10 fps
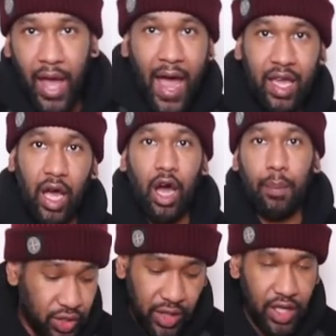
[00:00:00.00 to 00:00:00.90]
hang it
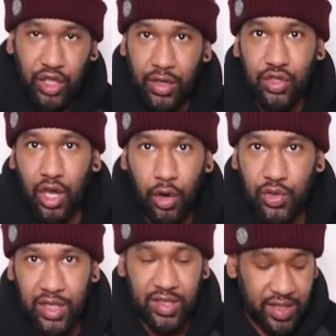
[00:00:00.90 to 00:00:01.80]
up, it does go,
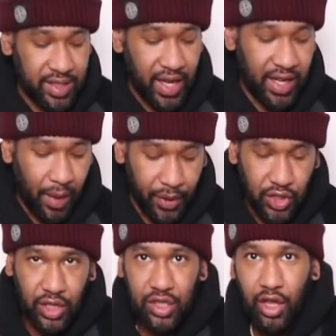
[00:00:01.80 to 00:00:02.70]
so it doesn't stay there. But
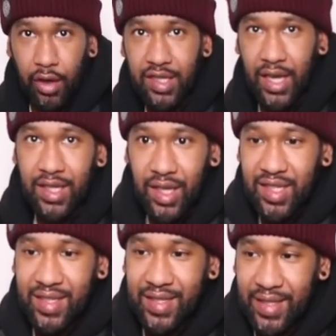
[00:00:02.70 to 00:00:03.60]
you can notice that it does
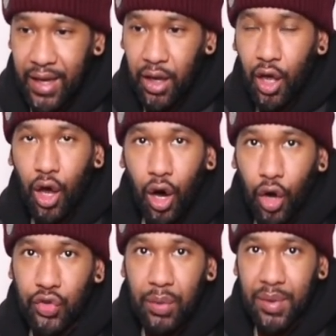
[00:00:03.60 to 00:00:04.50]
sit
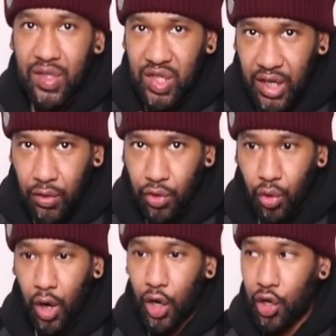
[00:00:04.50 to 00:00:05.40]
on the
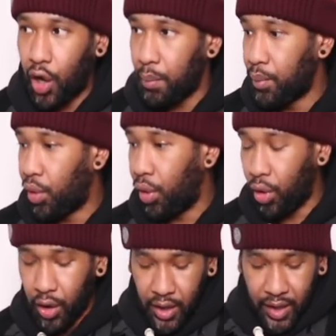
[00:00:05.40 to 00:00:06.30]
material a lot more
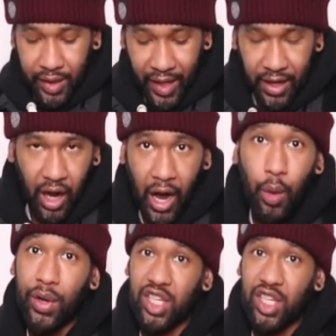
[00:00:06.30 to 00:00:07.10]
than I would